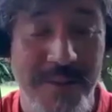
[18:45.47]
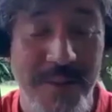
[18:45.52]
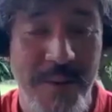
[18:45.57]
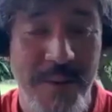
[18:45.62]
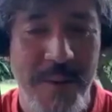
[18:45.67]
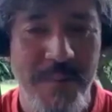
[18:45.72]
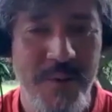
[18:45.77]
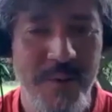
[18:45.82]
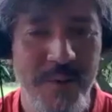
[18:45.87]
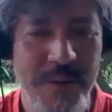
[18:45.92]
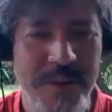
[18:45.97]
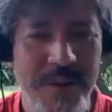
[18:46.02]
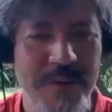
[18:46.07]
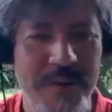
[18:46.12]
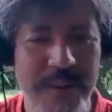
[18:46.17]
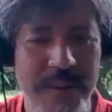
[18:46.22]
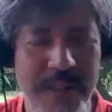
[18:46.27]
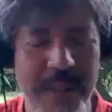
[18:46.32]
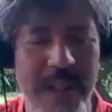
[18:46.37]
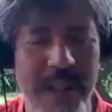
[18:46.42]
So I'm curious
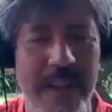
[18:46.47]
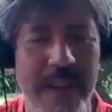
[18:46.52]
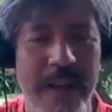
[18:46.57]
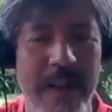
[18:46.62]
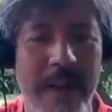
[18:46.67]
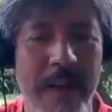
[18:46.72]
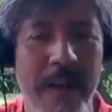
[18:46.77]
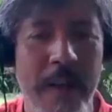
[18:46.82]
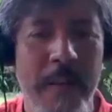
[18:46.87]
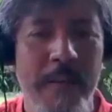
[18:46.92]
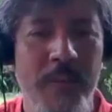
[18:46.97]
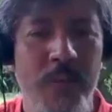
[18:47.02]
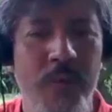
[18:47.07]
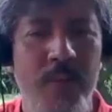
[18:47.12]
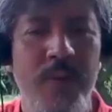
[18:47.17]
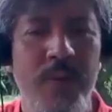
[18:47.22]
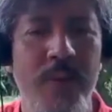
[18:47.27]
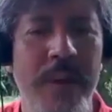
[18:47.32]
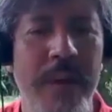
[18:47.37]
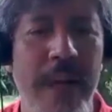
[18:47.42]
to see, like,
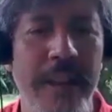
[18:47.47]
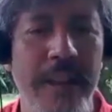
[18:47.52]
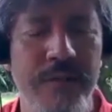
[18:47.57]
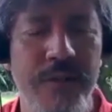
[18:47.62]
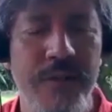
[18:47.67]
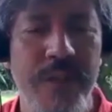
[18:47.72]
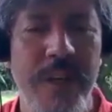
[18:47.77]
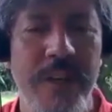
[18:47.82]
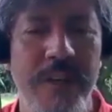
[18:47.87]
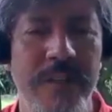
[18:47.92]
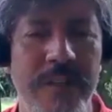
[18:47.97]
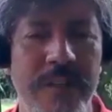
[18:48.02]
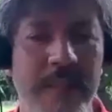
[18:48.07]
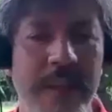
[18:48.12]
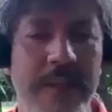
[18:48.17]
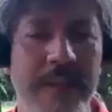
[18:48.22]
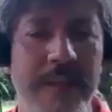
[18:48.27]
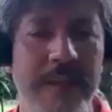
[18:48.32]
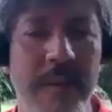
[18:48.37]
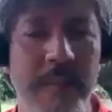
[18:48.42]
could you kind of share some
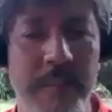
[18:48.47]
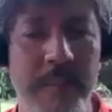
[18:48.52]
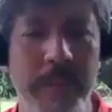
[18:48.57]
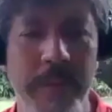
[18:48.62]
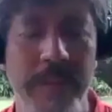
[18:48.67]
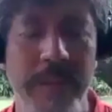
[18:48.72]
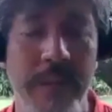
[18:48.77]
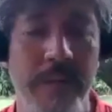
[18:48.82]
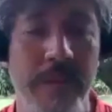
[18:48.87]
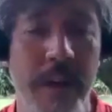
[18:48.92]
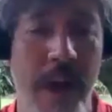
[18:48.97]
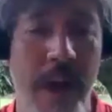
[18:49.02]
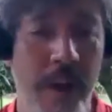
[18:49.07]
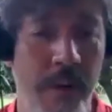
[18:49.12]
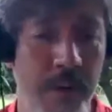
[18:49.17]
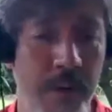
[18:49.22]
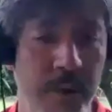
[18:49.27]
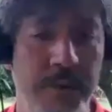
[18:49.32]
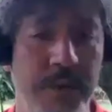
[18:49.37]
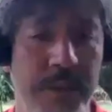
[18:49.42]
examples of how
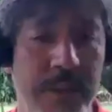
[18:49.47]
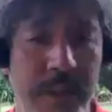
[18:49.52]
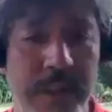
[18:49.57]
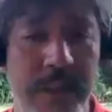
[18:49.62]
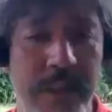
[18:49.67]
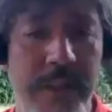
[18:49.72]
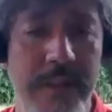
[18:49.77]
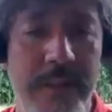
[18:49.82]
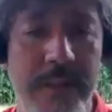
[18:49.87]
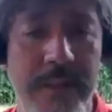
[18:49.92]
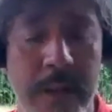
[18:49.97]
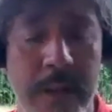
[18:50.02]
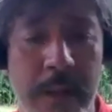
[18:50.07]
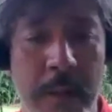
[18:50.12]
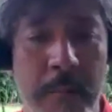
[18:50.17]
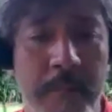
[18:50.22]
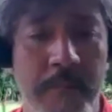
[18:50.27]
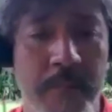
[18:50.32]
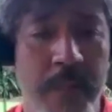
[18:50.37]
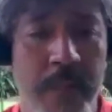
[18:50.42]
you've seen this
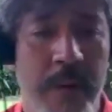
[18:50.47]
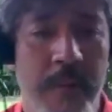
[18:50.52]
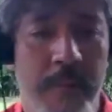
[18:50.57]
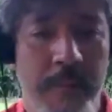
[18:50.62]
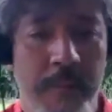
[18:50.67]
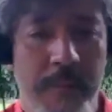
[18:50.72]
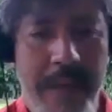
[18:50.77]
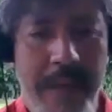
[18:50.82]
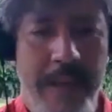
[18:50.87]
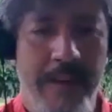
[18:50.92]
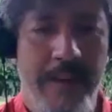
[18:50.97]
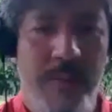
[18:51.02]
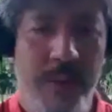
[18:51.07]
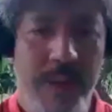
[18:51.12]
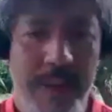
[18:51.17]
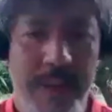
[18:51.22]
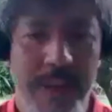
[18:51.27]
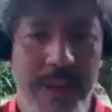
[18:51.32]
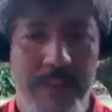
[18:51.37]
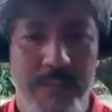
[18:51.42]
being
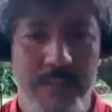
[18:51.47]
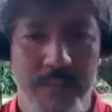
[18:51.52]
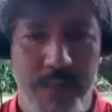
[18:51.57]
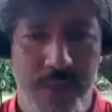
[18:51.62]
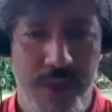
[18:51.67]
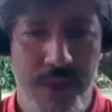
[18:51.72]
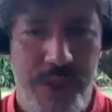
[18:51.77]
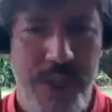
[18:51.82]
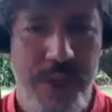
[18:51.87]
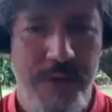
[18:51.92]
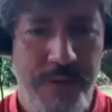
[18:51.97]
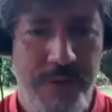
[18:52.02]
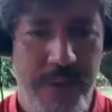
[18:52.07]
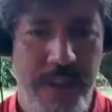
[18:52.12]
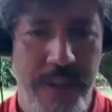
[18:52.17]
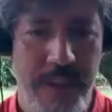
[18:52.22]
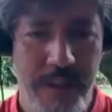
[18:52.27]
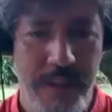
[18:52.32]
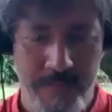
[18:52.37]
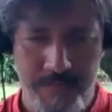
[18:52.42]
really
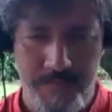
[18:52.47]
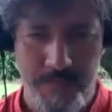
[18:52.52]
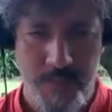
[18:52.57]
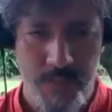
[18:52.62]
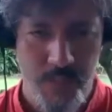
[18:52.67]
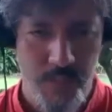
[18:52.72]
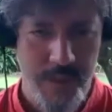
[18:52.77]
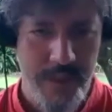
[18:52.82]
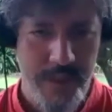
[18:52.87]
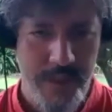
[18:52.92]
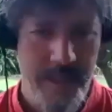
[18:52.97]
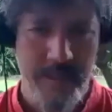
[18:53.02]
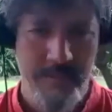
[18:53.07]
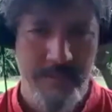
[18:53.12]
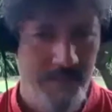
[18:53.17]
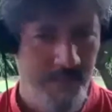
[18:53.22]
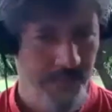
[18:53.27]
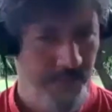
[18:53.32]
shifting within